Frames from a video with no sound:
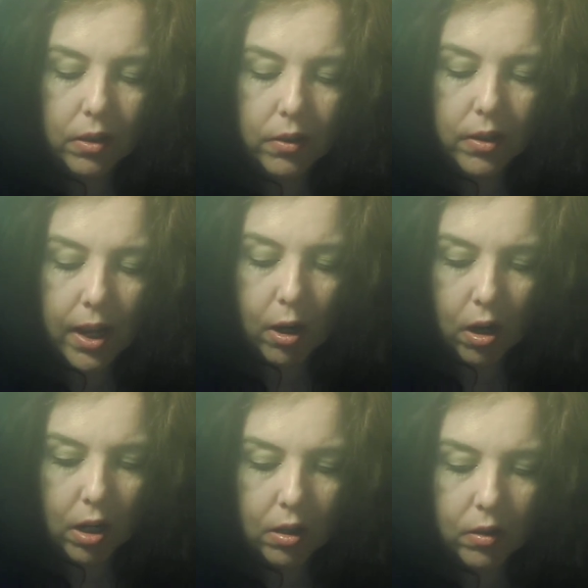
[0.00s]
They
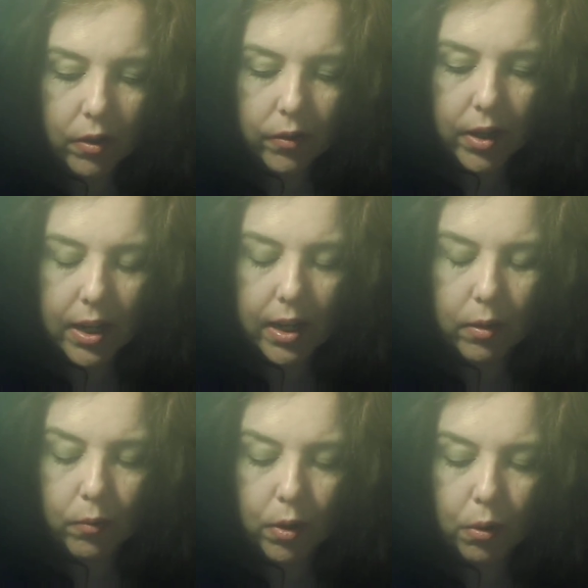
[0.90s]
are thinking
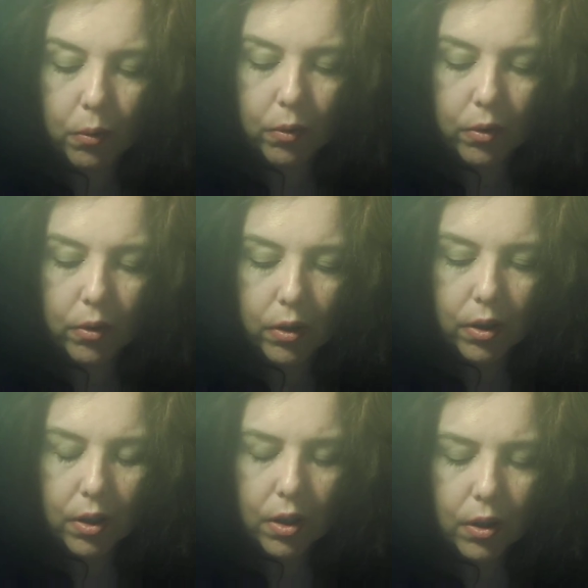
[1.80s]
of you.
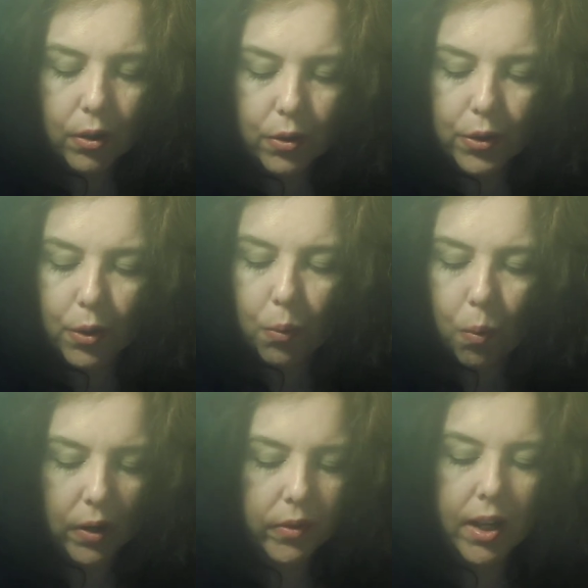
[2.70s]
So
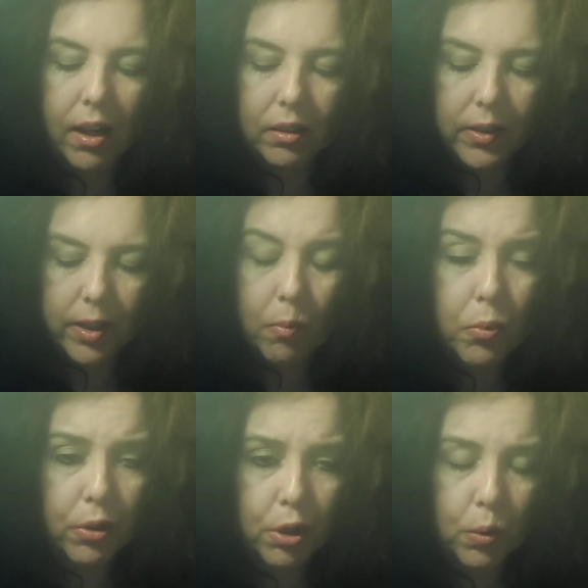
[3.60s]
what the hell is up
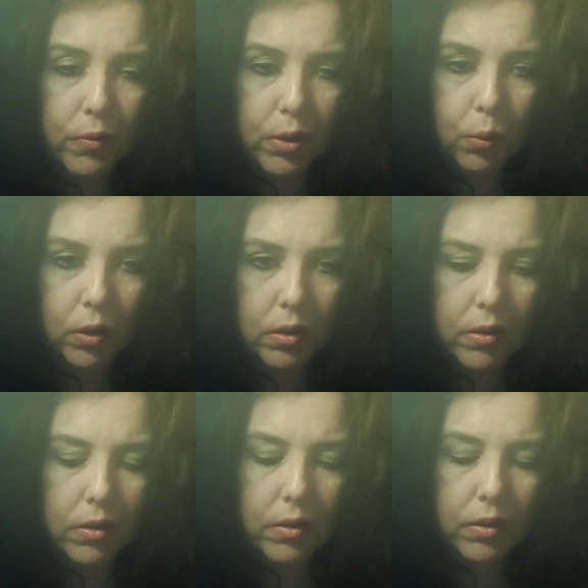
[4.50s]
with the Two of
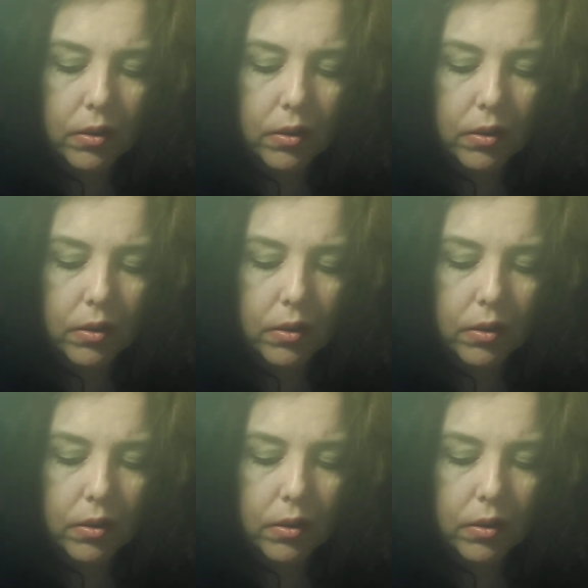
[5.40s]
Swords?